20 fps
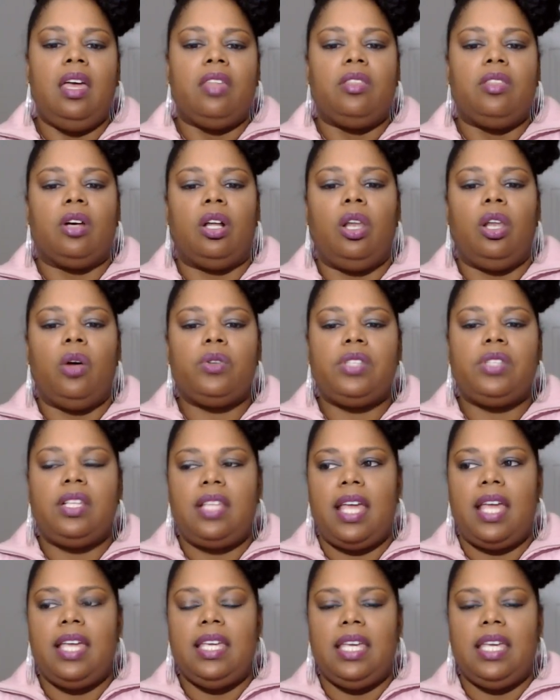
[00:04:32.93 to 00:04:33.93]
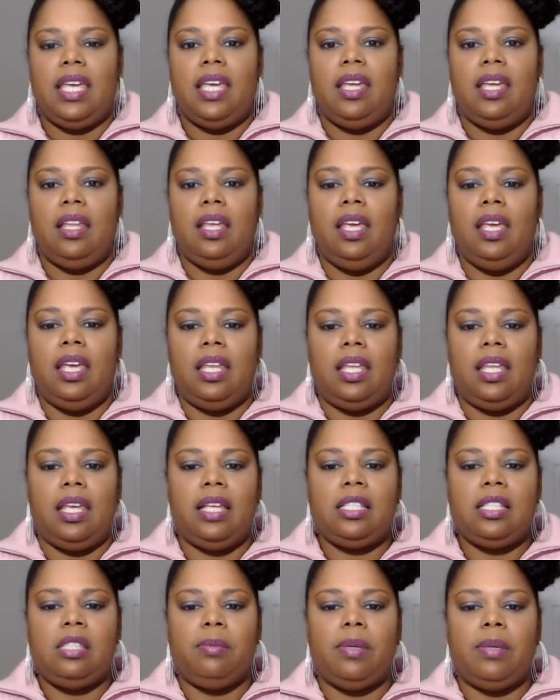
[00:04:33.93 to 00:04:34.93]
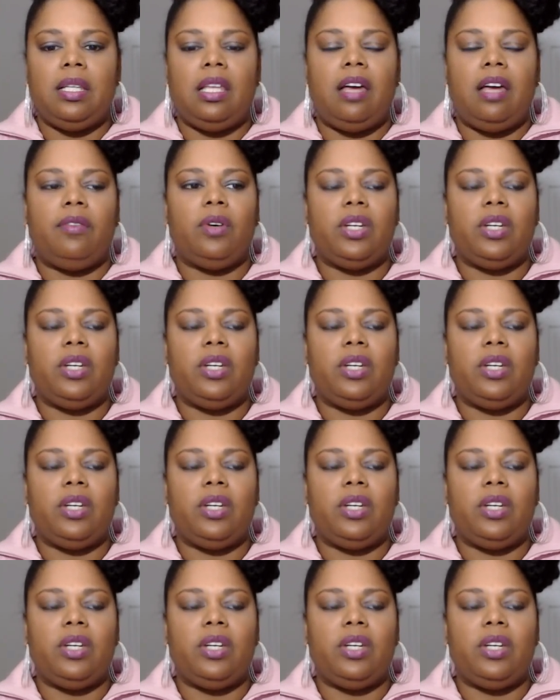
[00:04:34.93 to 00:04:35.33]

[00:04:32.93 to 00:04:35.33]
the closer they get in an intimate level,